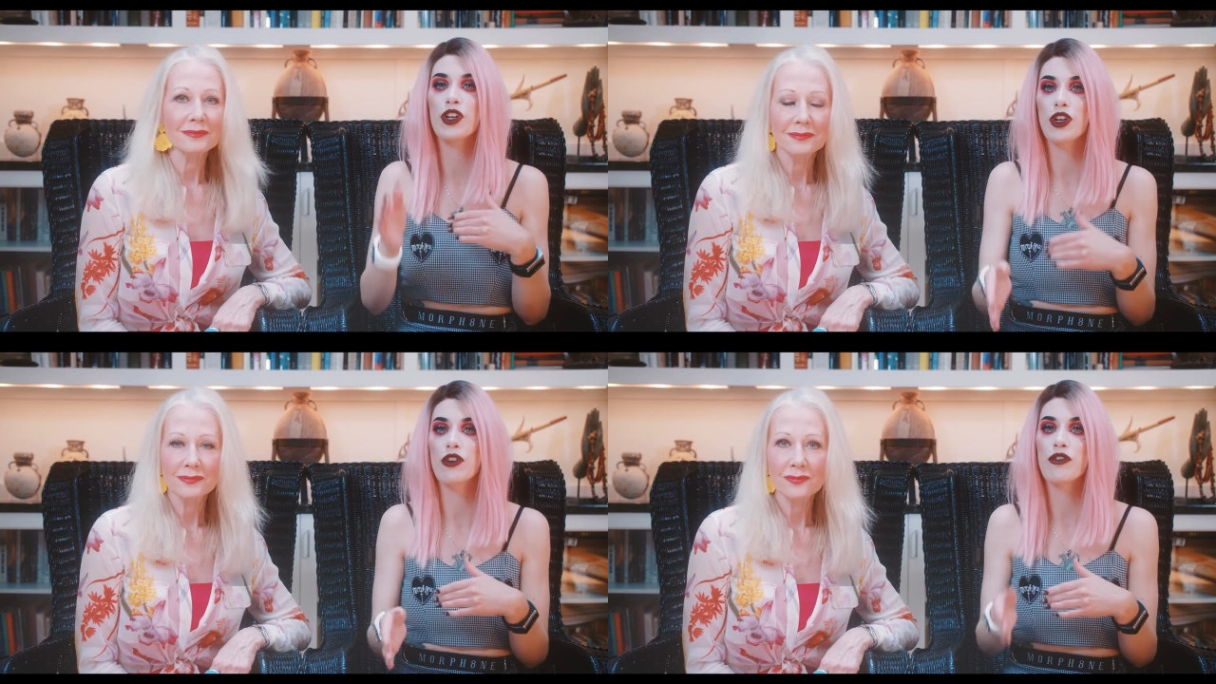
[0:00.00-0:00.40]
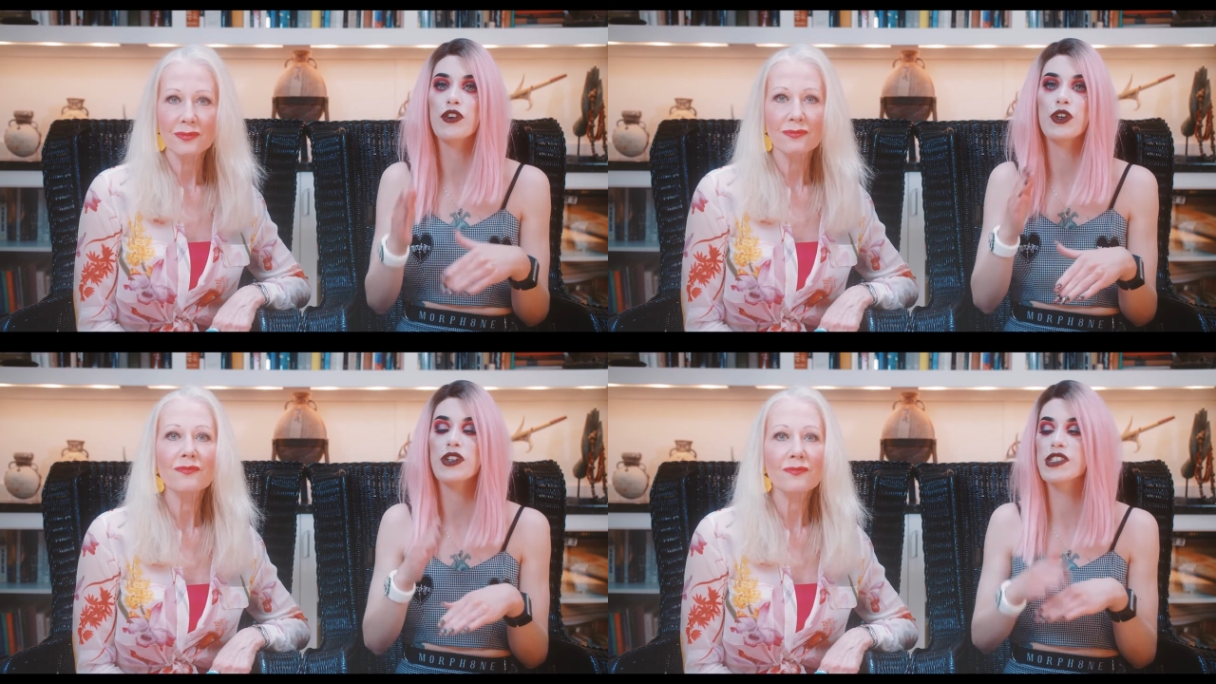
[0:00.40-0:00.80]
Speaker 1: you, for
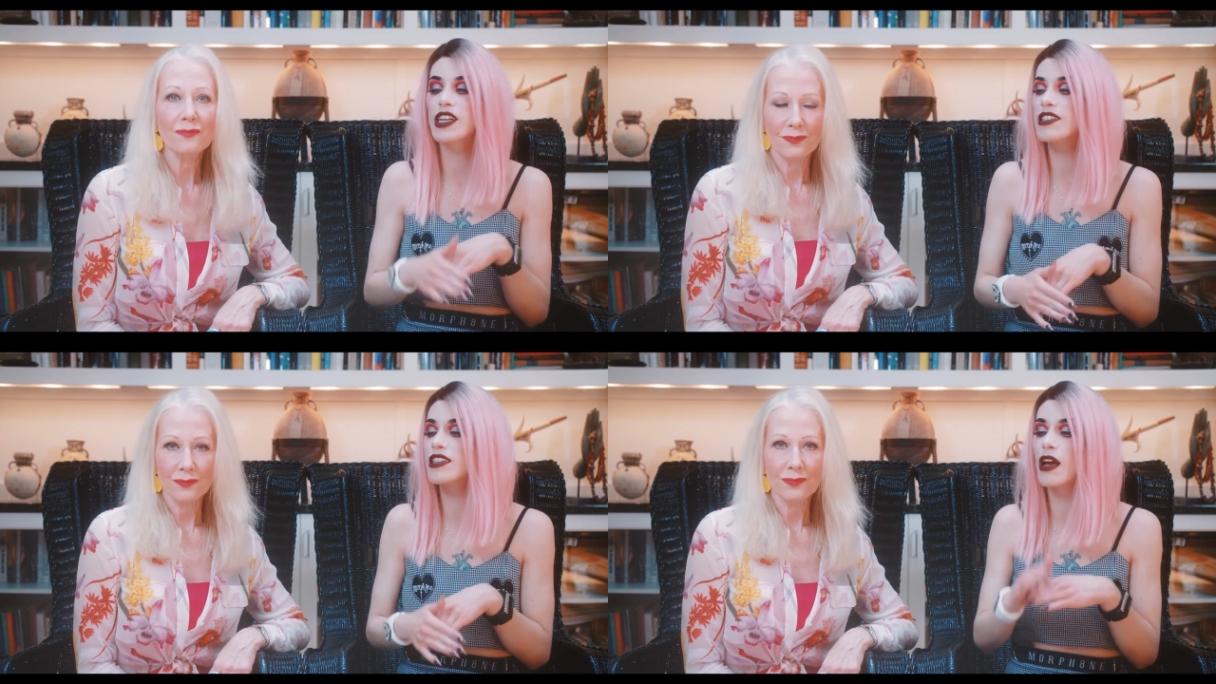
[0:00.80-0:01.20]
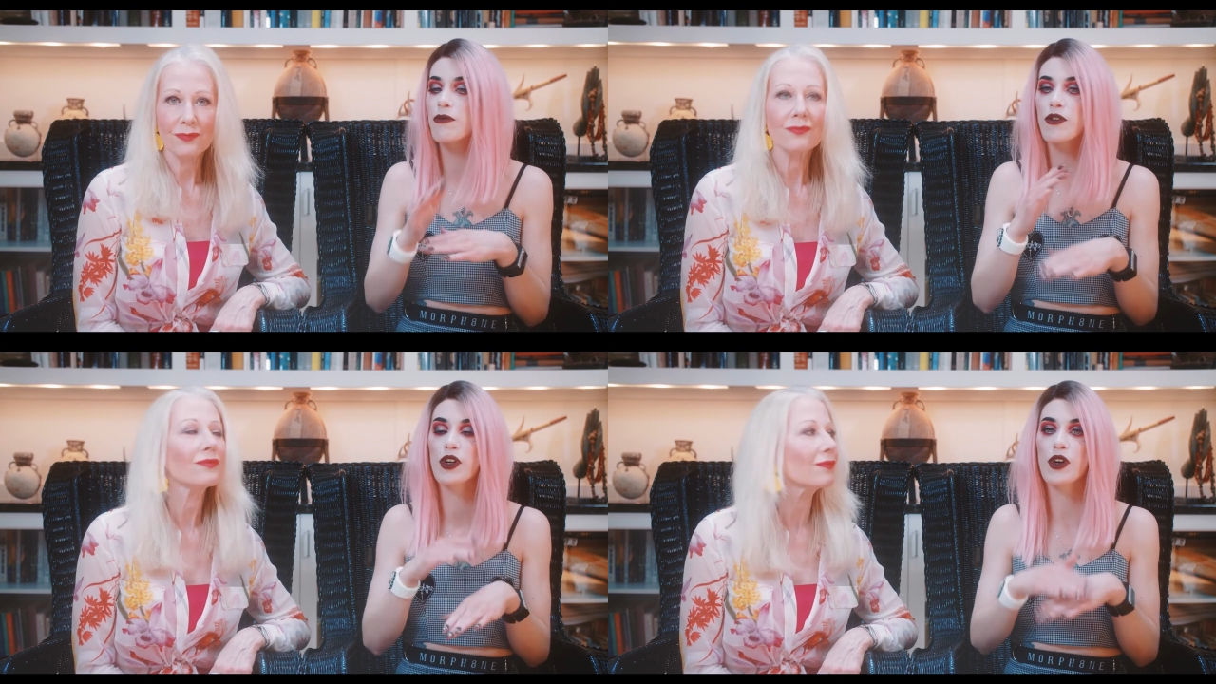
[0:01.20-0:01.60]
your skin type,
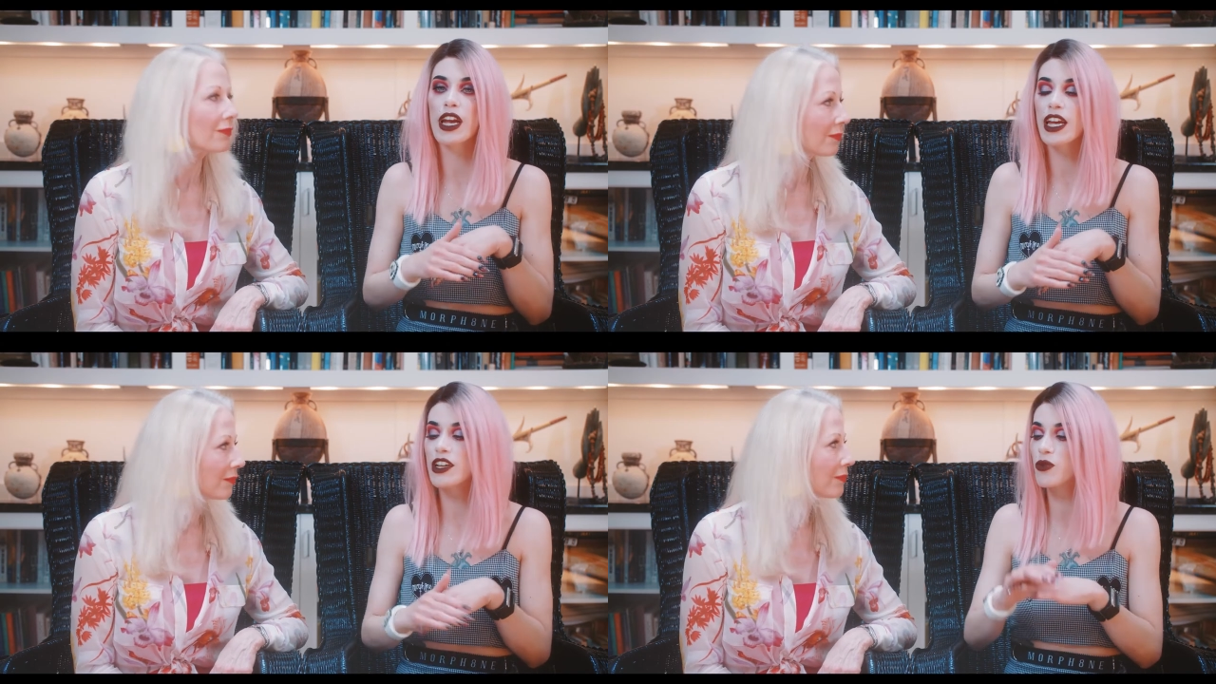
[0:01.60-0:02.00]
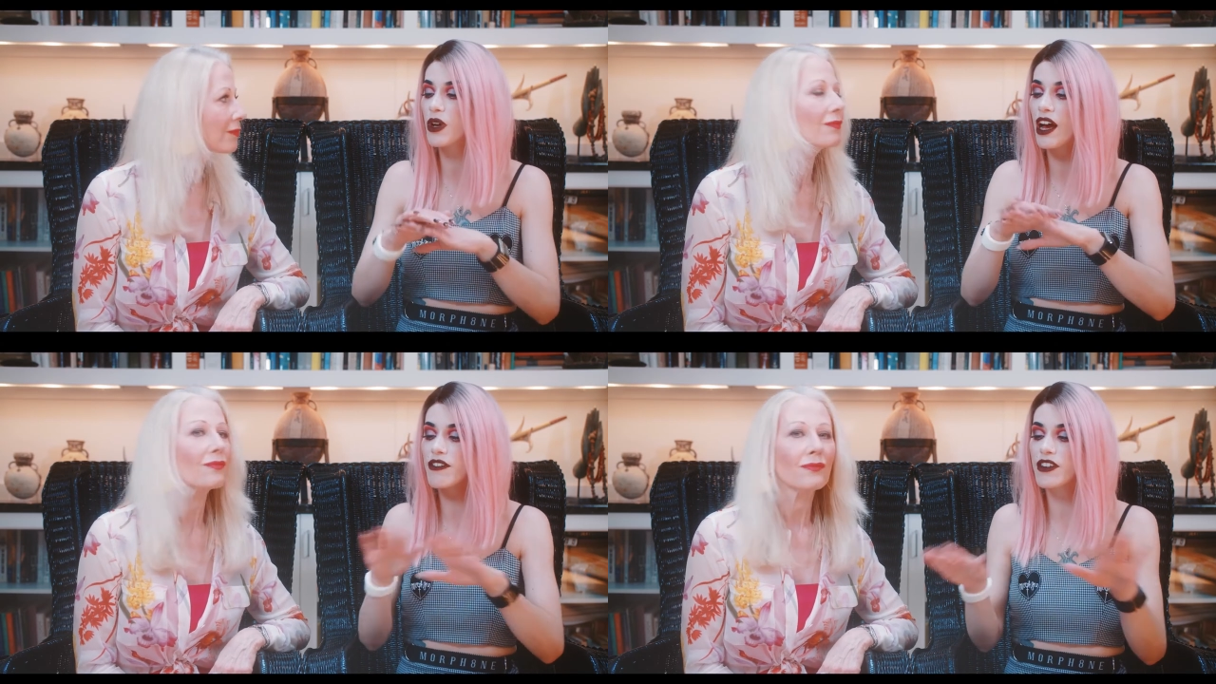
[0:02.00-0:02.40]
for your age,
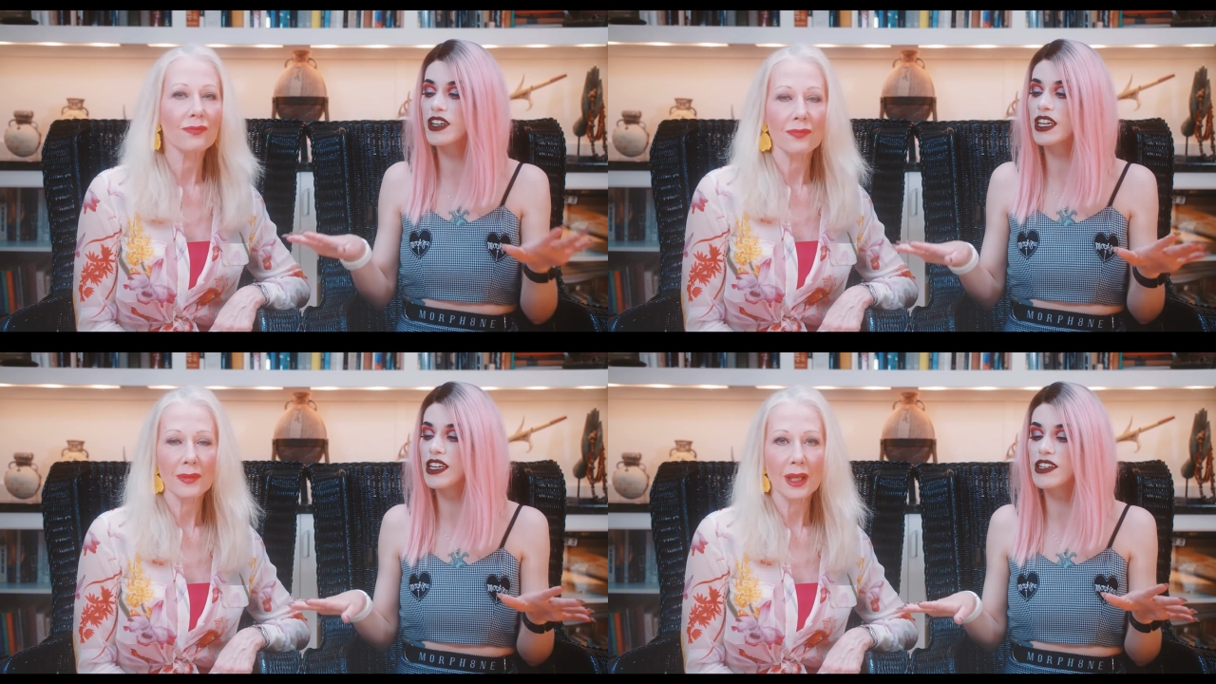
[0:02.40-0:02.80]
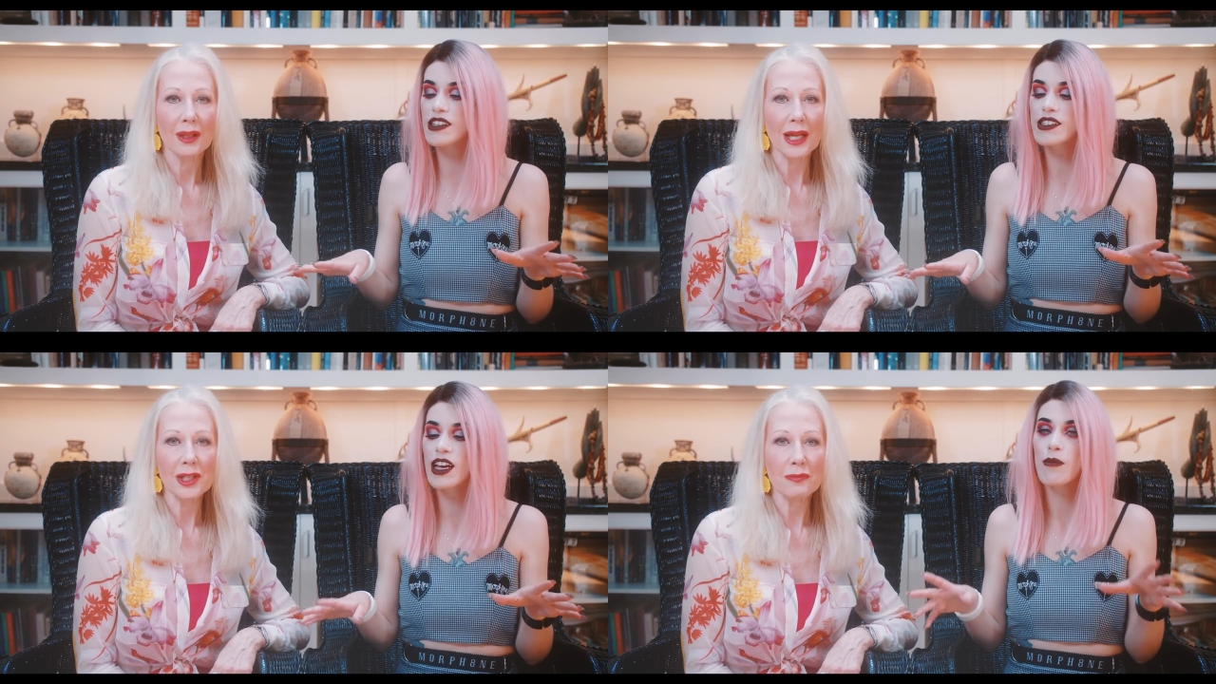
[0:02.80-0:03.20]
whatever it is.
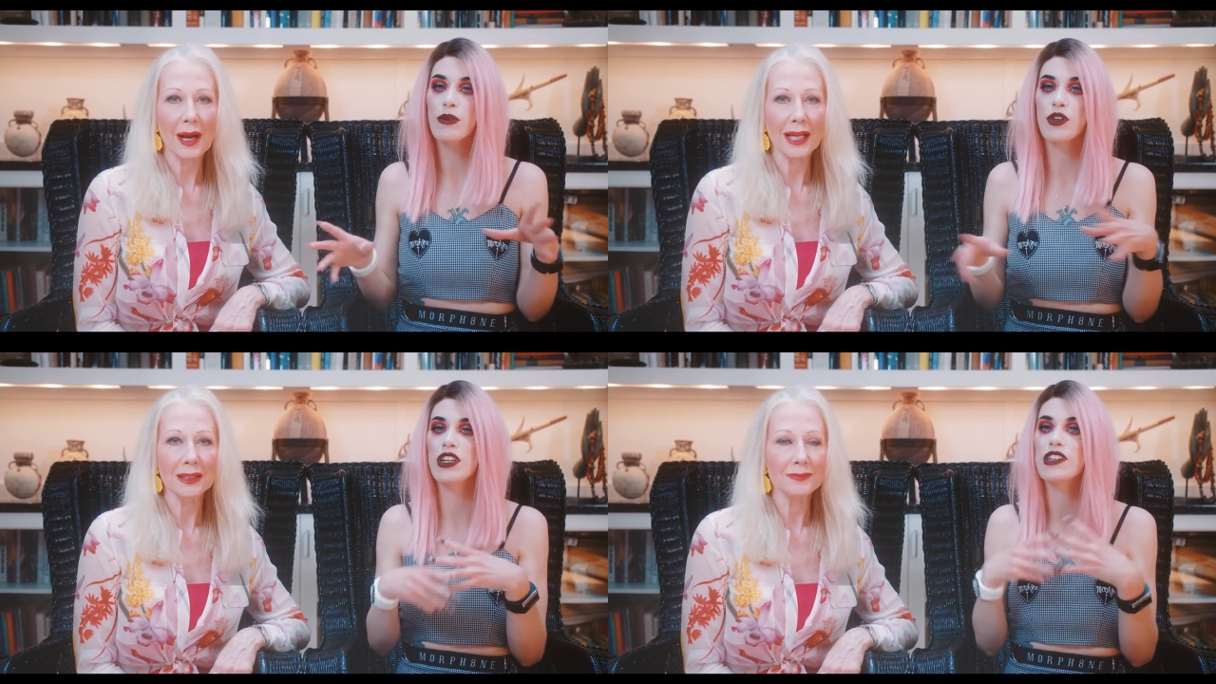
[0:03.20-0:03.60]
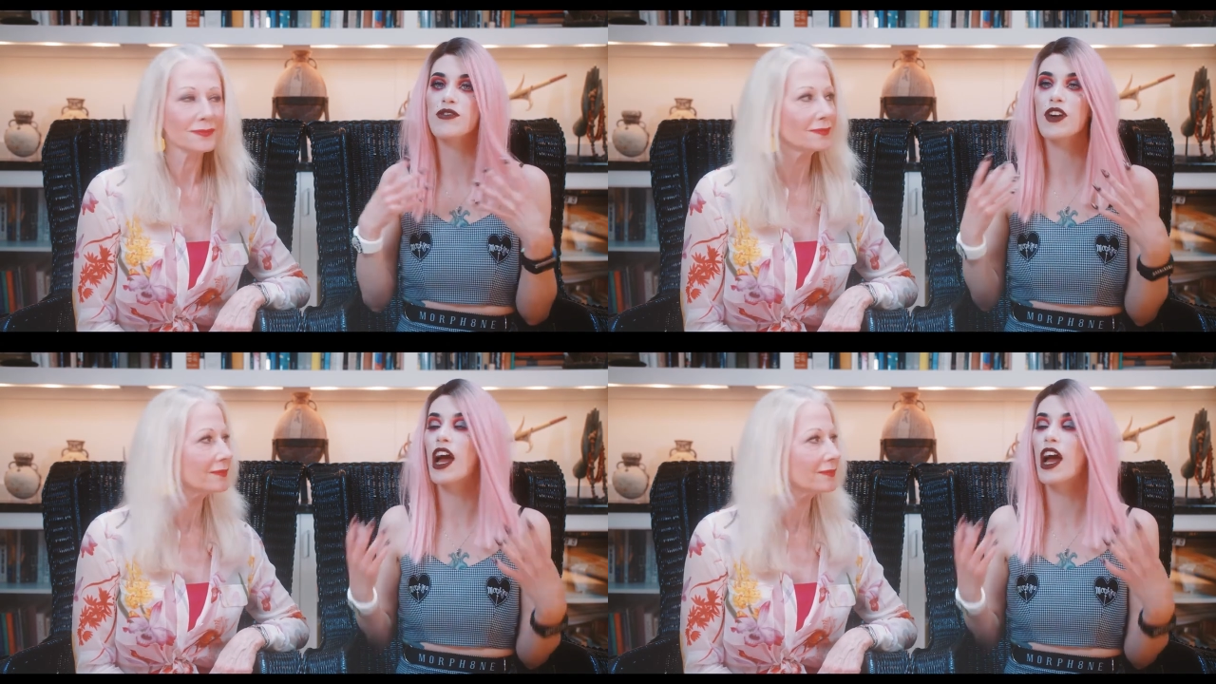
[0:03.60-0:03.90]
That's right. Beauty is for